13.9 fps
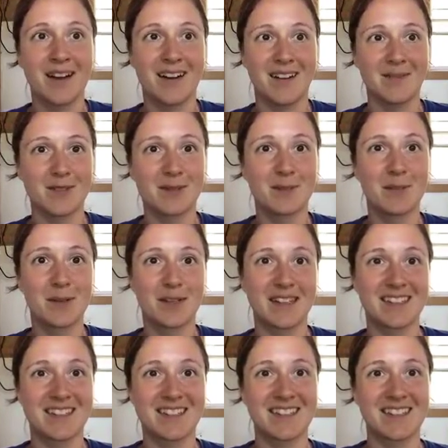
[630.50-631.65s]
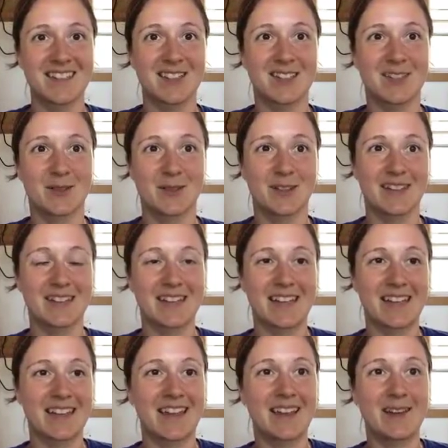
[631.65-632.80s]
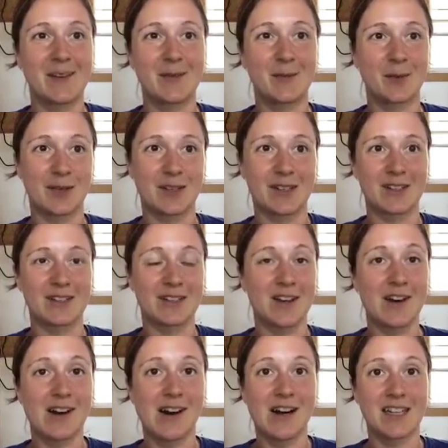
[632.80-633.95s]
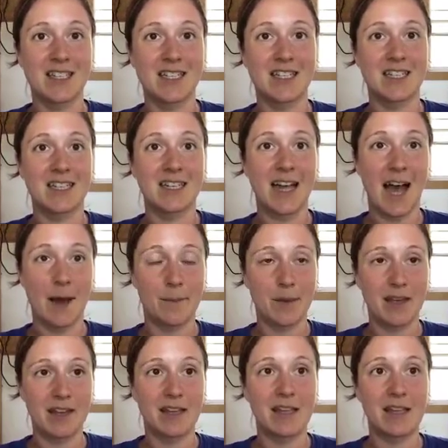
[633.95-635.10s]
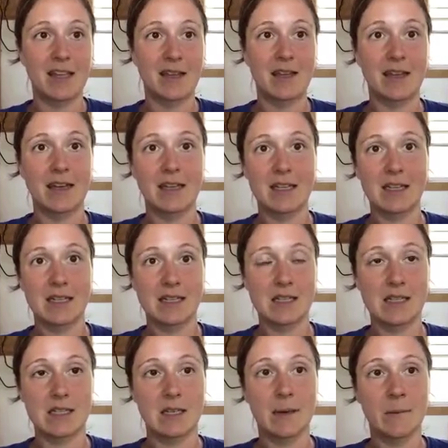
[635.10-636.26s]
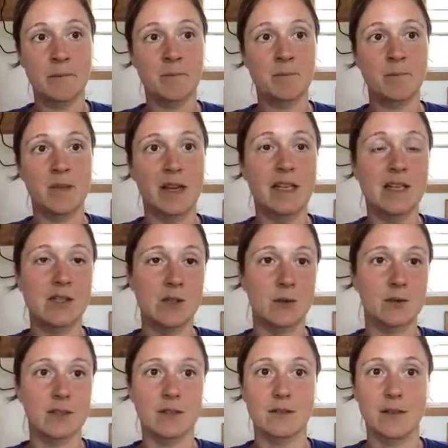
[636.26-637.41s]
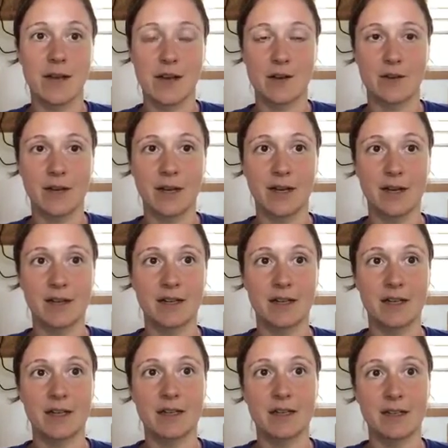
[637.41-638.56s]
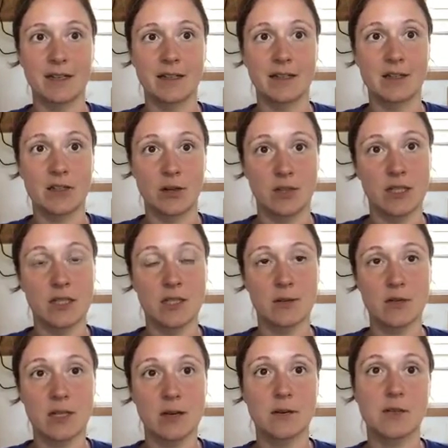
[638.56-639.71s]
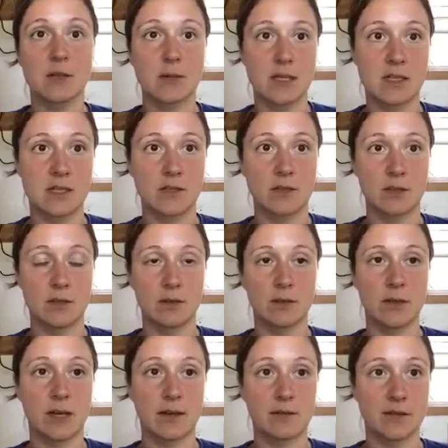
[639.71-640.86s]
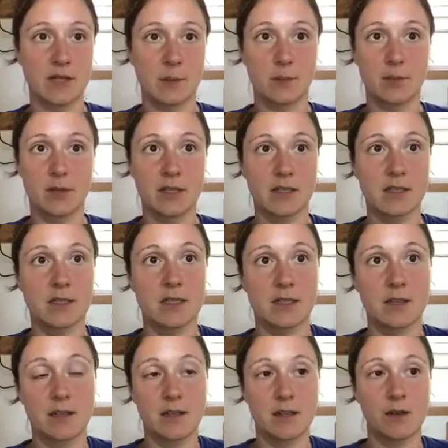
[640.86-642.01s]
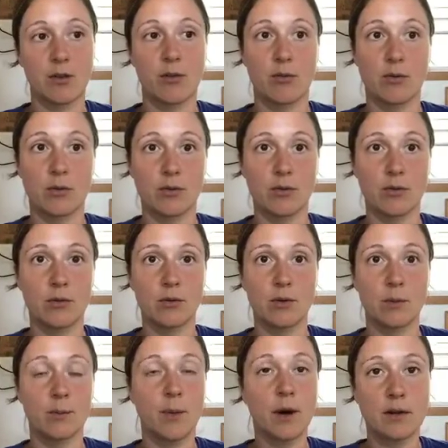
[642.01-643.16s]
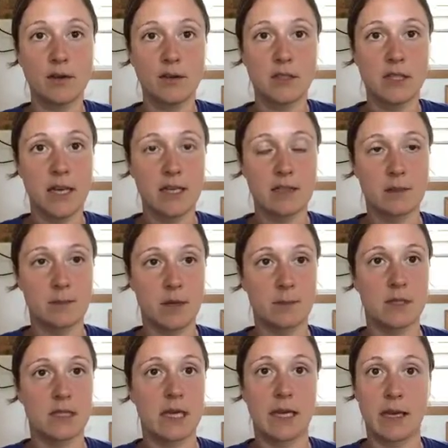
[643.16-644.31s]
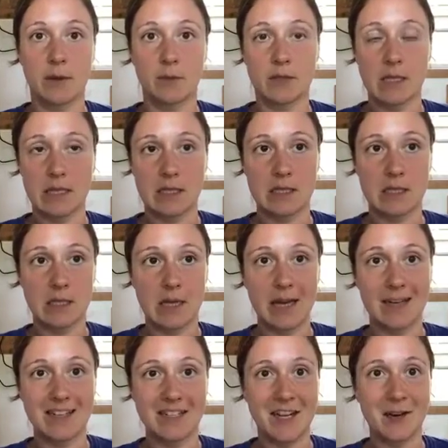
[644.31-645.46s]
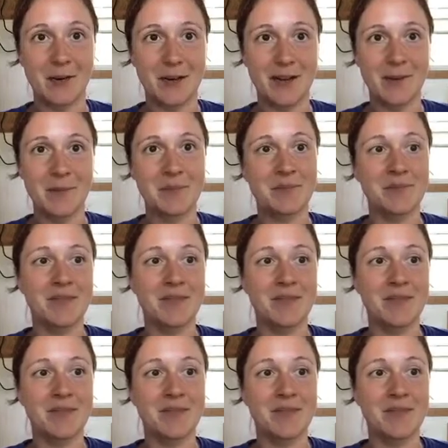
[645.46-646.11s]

to put it short. Like, they were not happy. He is in his own little area in Dolly's house now, so he's still kind of separate through part of the day. Sometimes he's hanging out with Nancy and Terry,